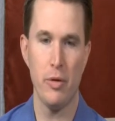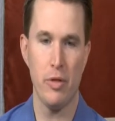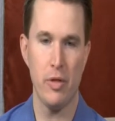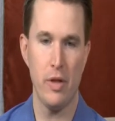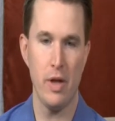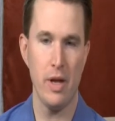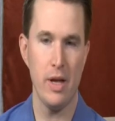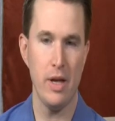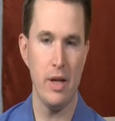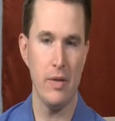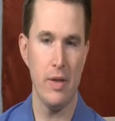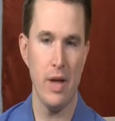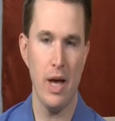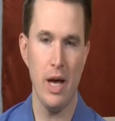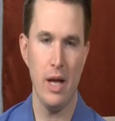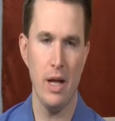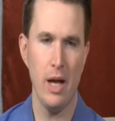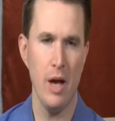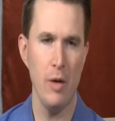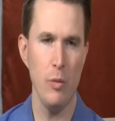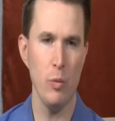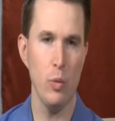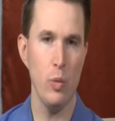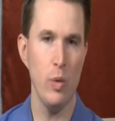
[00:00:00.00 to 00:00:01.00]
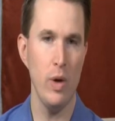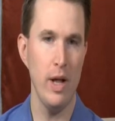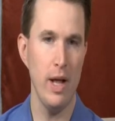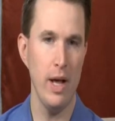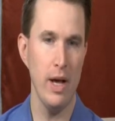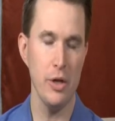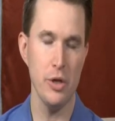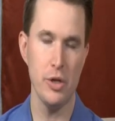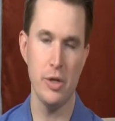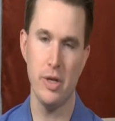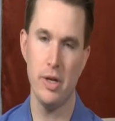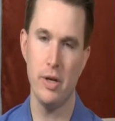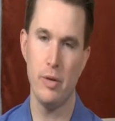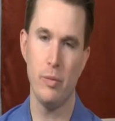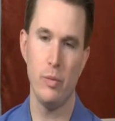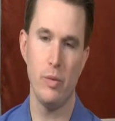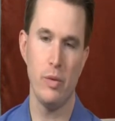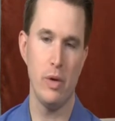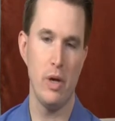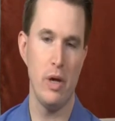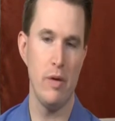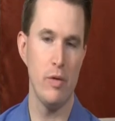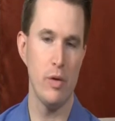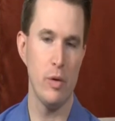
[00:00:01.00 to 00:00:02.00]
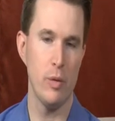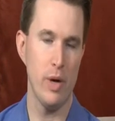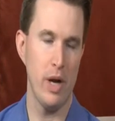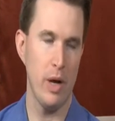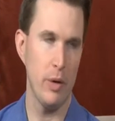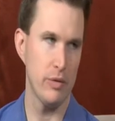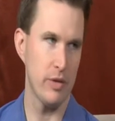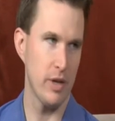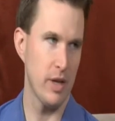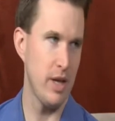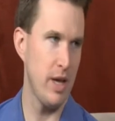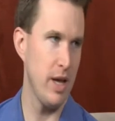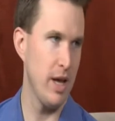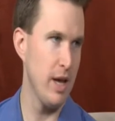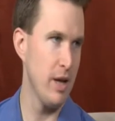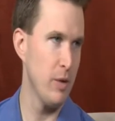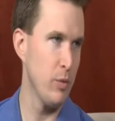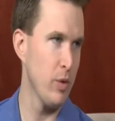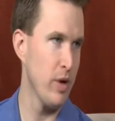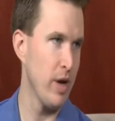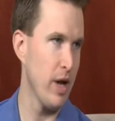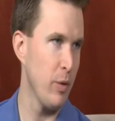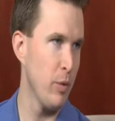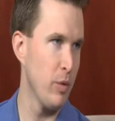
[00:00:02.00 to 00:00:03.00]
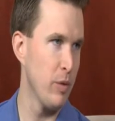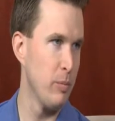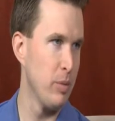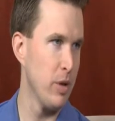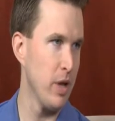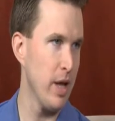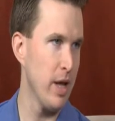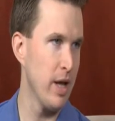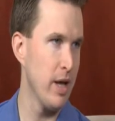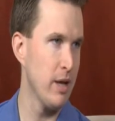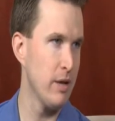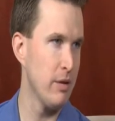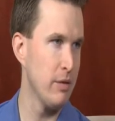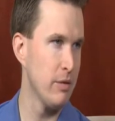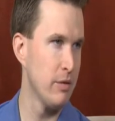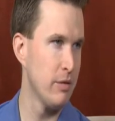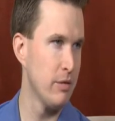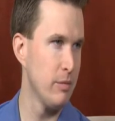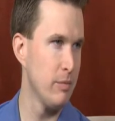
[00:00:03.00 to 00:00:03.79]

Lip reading: thinking that. Actually, even when I was a kid, when I would play,